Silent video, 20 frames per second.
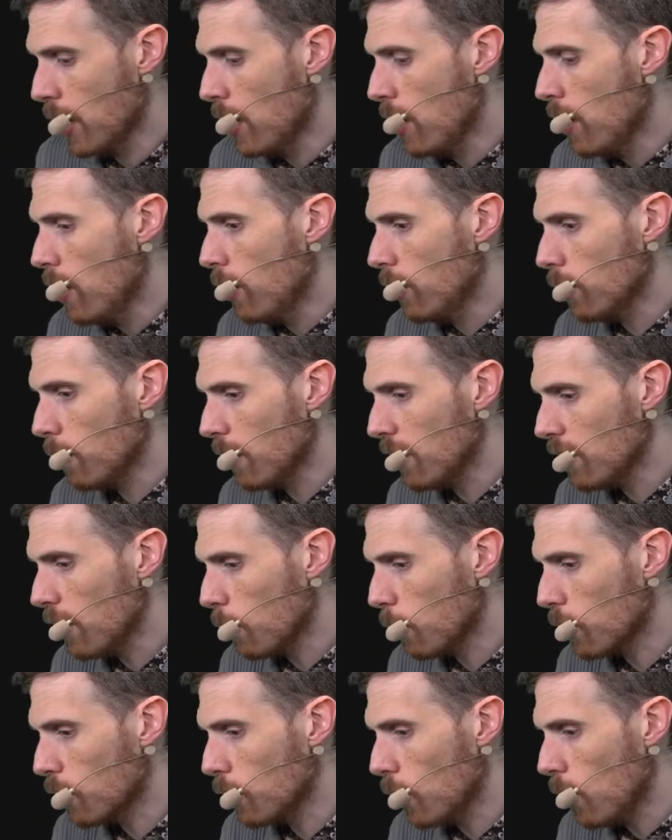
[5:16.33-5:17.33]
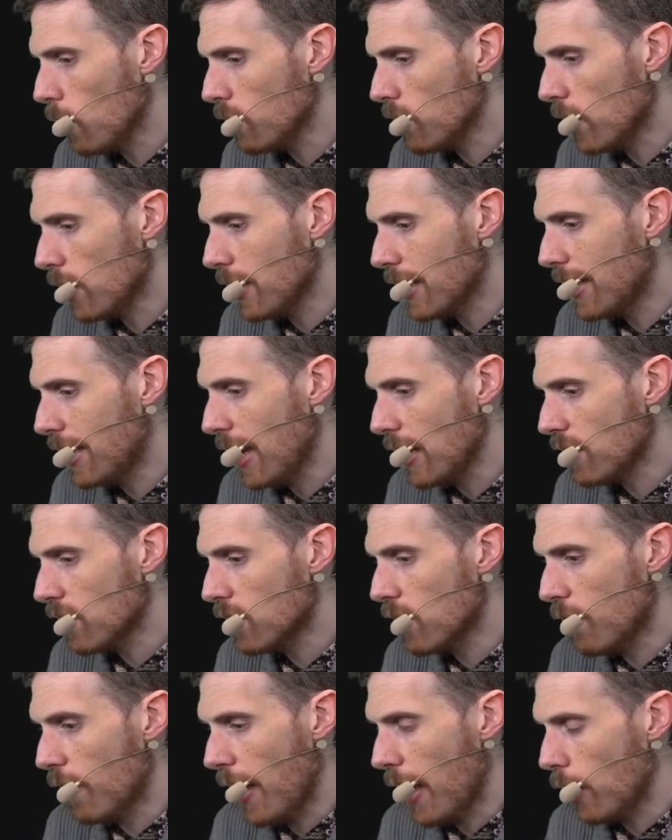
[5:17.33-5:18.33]
So I'm going to say result gets
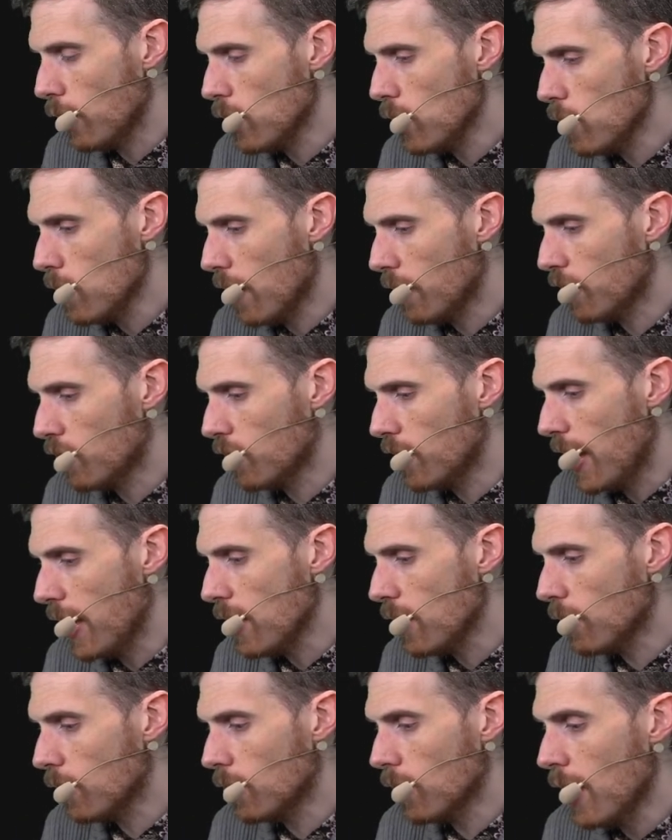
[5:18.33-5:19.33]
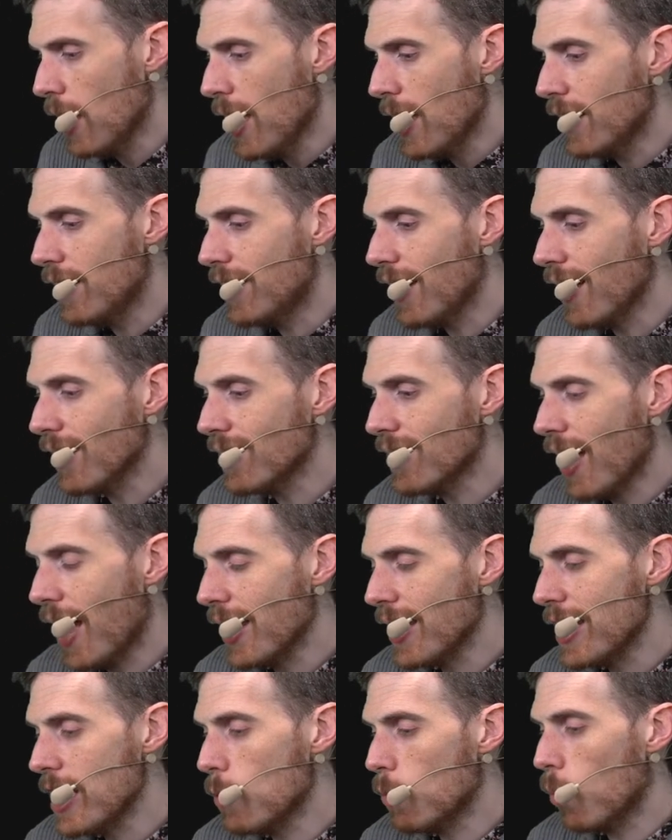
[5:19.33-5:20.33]
the value of snakes does
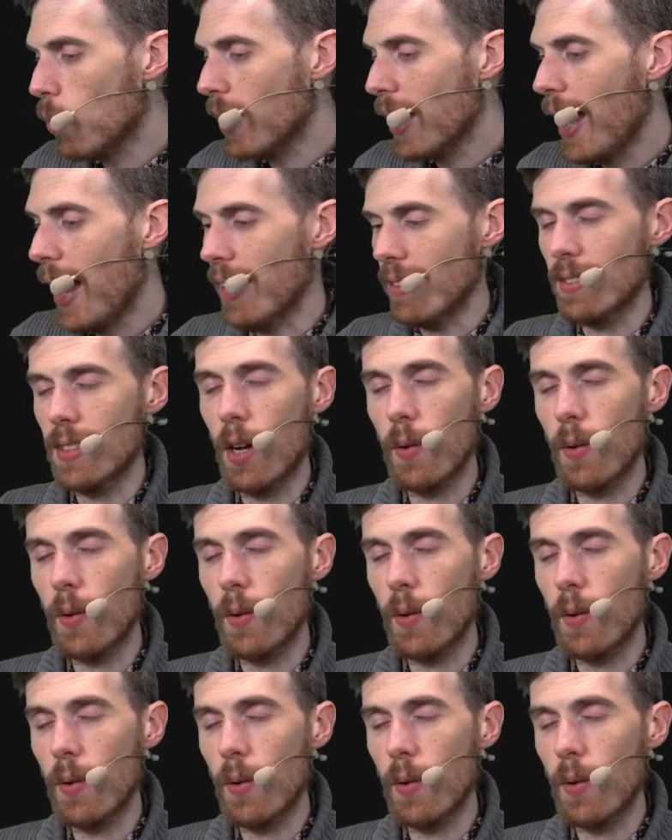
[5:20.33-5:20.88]
not equal cats.